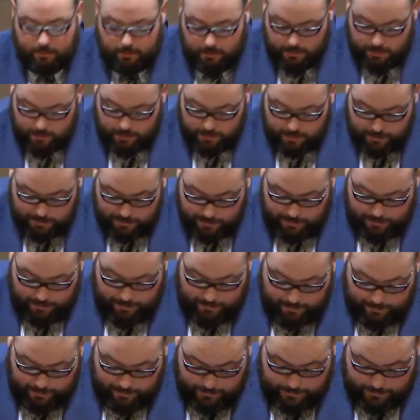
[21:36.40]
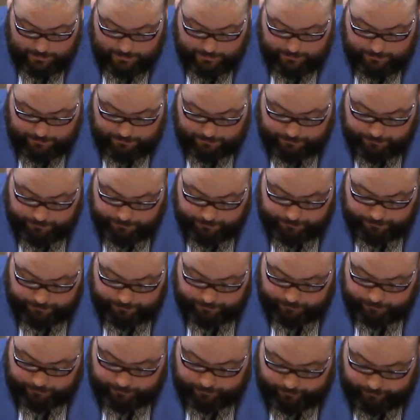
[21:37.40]

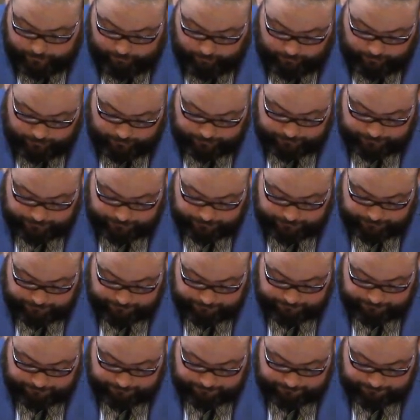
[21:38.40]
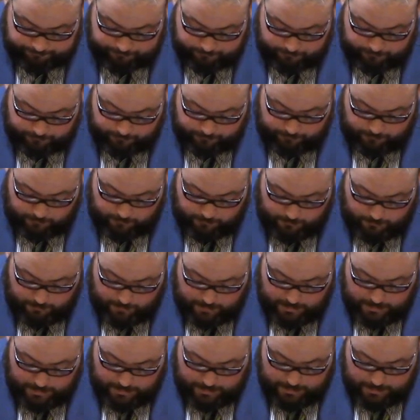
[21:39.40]

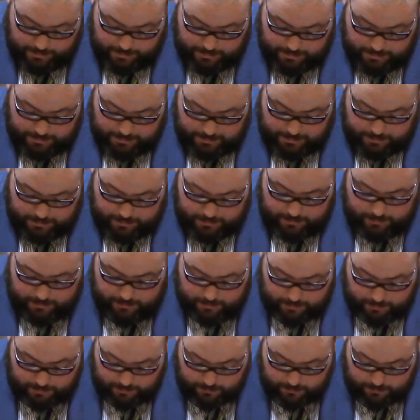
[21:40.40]
(no one is talking)